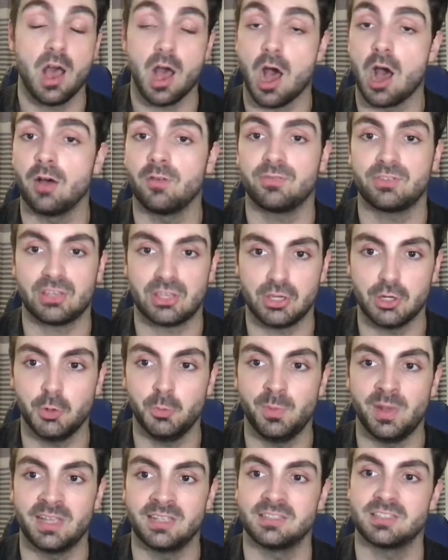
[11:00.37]
of
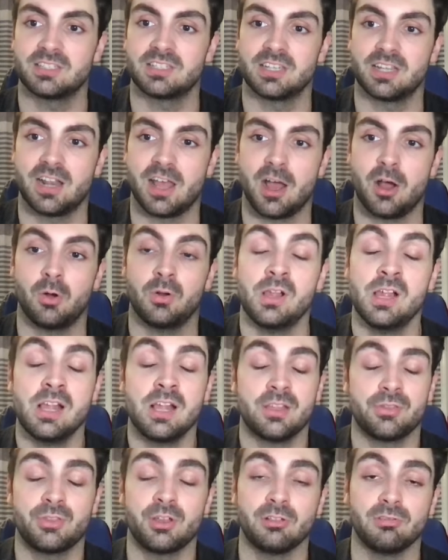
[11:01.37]
humans, you know,
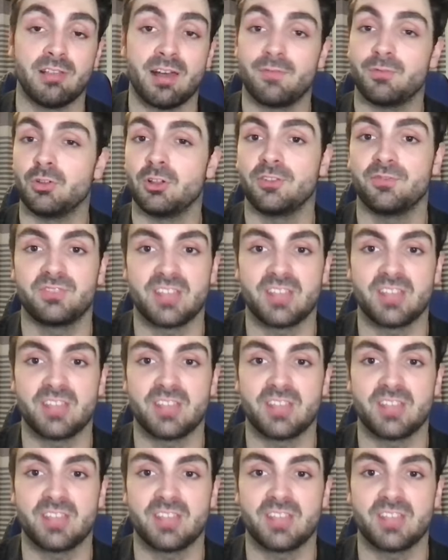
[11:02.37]
the level of